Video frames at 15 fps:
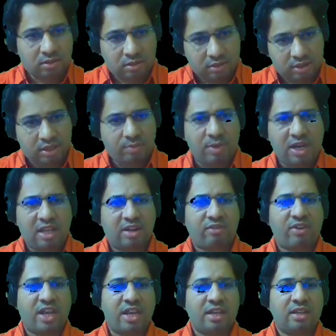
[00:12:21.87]
Similar
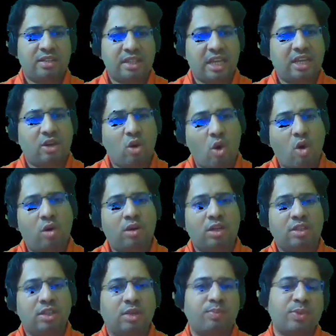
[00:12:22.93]
way, they call
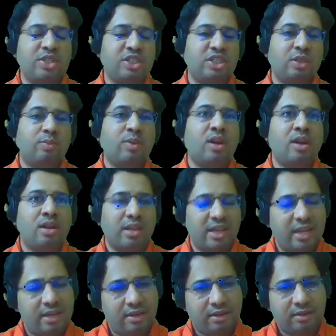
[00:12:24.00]
the principal
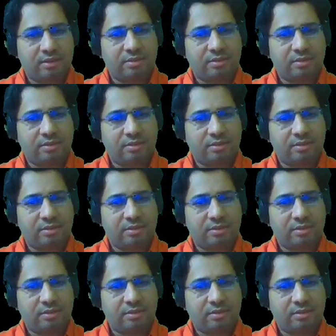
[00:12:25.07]
in.